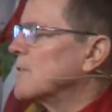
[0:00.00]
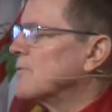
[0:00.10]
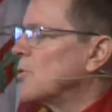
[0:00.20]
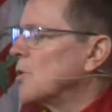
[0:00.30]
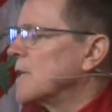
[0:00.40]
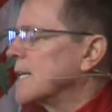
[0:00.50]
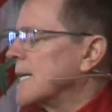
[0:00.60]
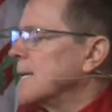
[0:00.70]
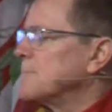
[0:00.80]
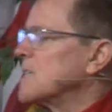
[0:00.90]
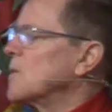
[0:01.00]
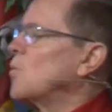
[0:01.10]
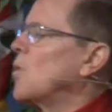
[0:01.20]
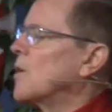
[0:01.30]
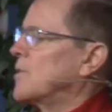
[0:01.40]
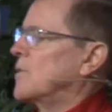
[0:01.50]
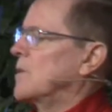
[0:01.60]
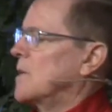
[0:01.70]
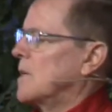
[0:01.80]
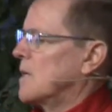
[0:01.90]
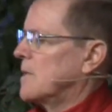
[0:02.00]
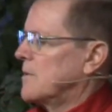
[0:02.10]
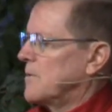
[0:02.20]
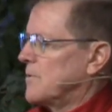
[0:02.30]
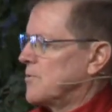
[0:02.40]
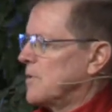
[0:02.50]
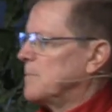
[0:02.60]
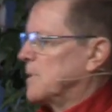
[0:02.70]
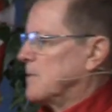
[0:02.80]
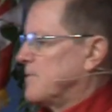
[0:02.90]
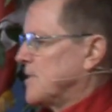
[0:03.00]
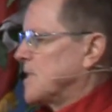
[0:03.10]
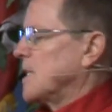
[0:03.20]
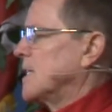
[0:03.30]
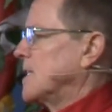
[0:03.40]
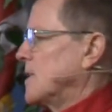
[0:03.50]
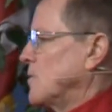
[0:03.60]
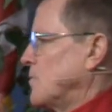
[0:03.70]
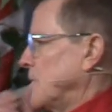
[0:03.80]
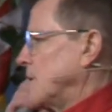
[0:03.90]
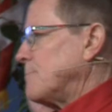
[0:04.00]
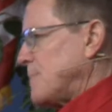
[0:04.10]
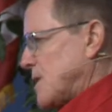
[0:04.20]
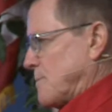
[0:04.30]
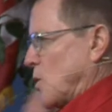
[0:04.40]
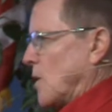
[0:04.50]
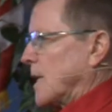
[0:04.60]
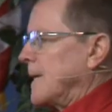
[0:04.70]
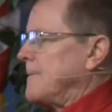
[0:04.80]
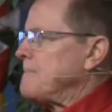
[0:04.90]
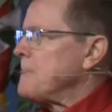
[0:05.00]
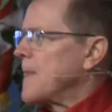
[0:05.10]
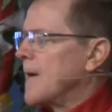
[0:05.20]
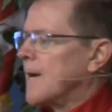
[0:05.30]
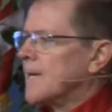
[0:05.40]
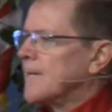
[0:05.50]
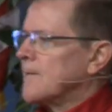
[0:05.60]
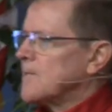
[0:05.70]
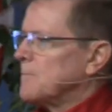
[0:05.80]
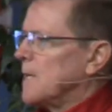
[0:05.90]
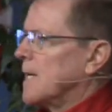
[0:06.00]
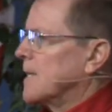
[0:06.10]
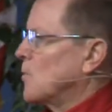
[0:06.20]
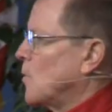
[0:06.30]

for the Kimsey Water uh, Treatment Facility over in Bismarck, and they're supplying